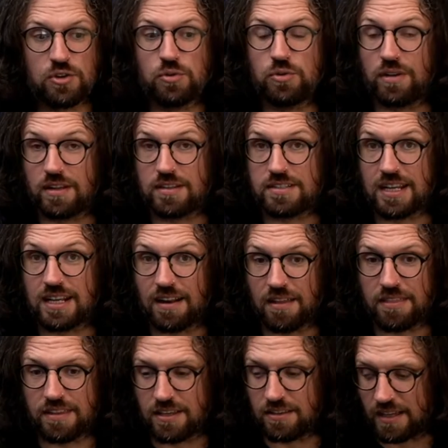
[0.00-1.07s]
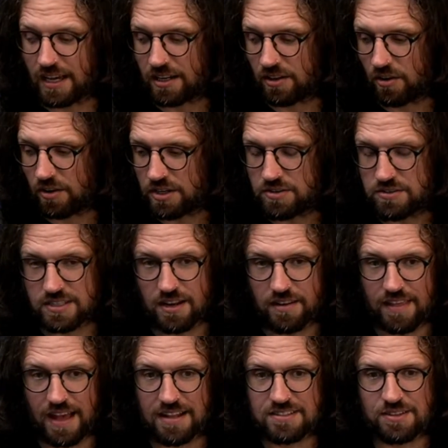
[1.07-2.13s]
cool indeed. I think you'll get a lot of use
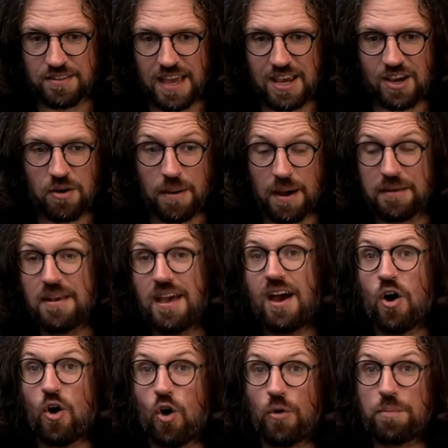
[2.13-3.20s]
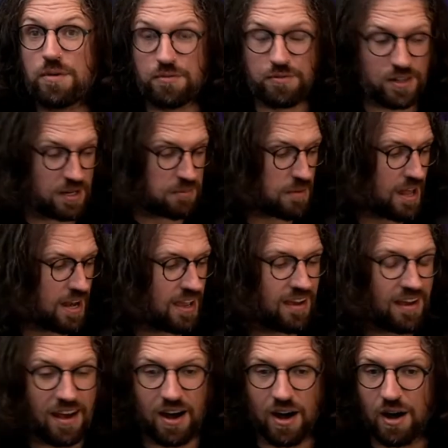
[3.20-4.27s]
out of that. So there you go, man. Hope you're feeling
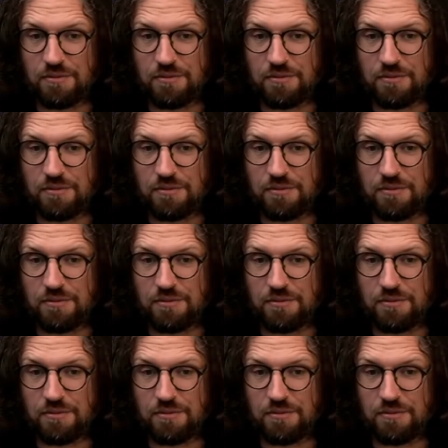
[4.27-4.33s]
better.